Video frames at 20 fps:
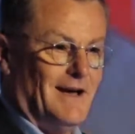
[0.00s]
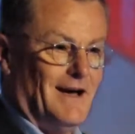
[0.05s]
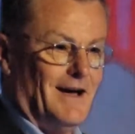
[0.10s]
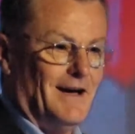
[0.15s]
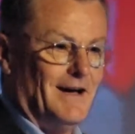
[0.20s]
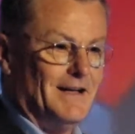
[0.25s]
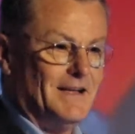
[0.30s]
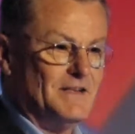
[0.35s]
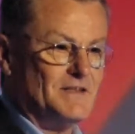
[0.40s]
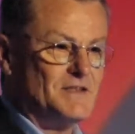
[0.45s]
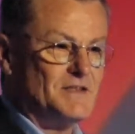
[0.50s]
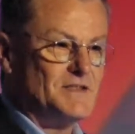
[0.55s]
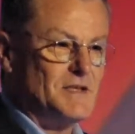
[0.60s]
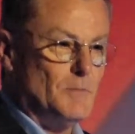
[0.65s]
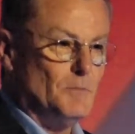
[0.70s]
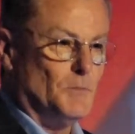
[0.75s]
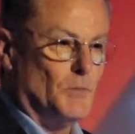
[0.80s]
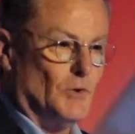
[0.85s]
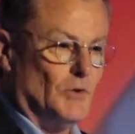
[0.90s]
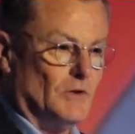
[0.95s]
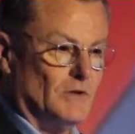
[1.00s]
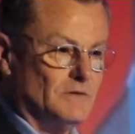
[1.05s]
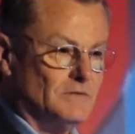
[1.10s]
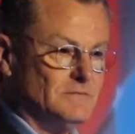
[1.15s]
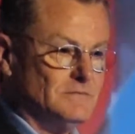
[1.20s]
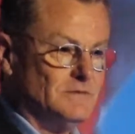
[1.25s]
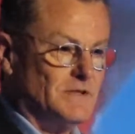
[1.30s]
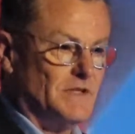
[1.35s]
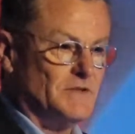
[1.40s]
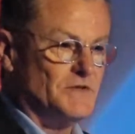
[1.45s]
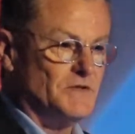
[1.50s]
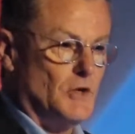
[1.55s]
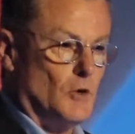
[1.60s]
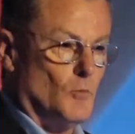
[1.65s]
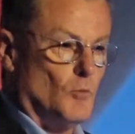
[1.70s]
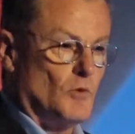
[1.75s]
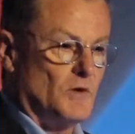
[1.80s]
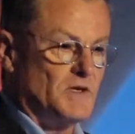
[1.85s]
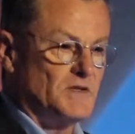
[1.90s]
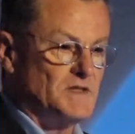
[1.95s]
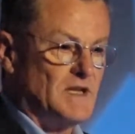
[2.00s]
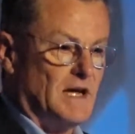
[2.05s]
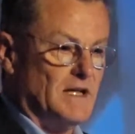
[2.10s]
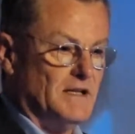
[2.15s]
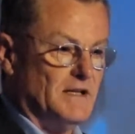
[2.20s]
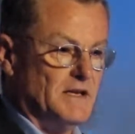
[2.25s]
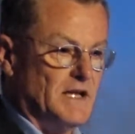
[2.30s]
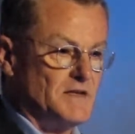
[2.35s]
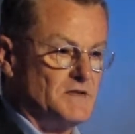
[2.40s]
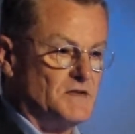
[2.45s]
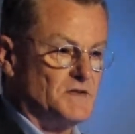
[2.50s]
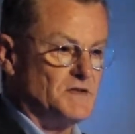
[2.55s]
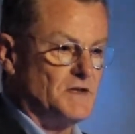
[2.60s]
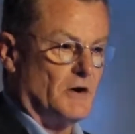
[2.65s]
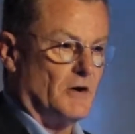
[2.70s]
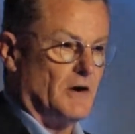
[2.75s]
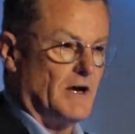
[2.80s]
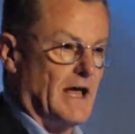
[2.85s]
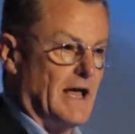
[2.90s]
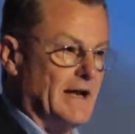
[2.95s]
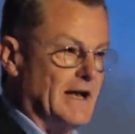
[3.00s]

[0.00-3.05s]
It's simple. It's no more design than necessary.